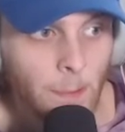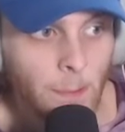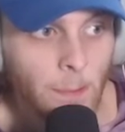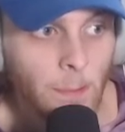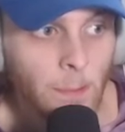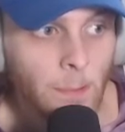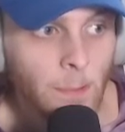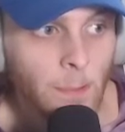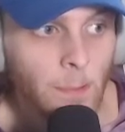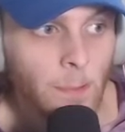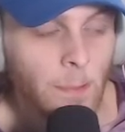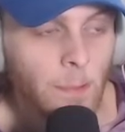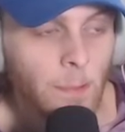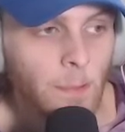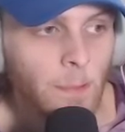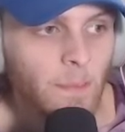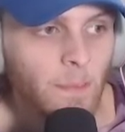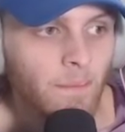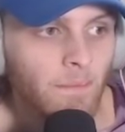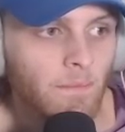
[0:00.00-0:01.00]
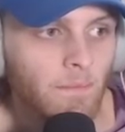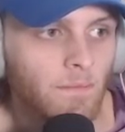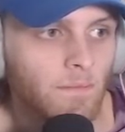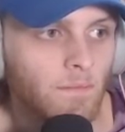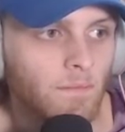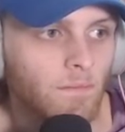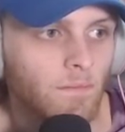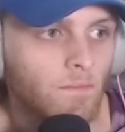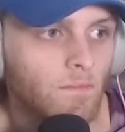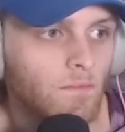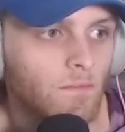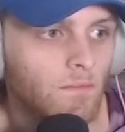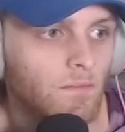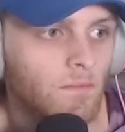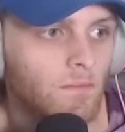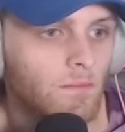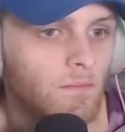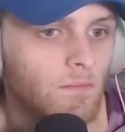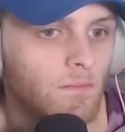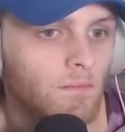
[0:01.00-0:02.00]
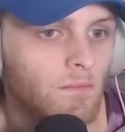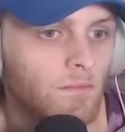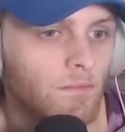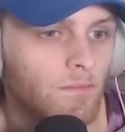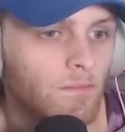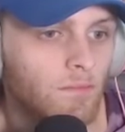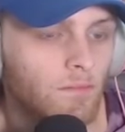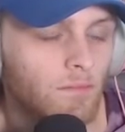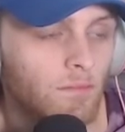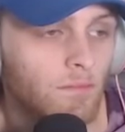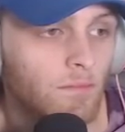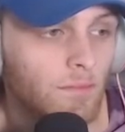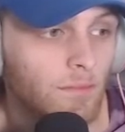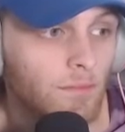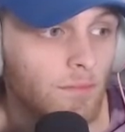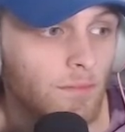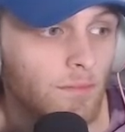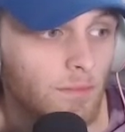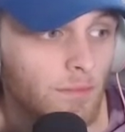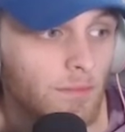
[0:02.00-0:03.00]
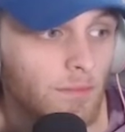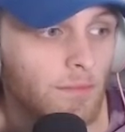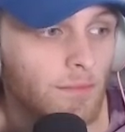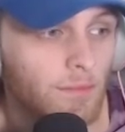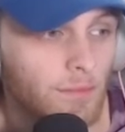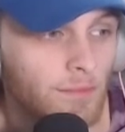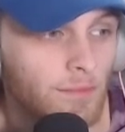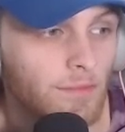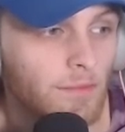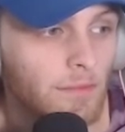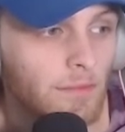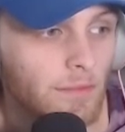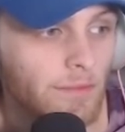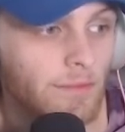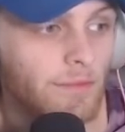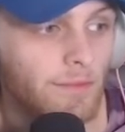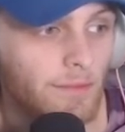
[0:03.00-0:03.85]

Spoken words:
(not speaking)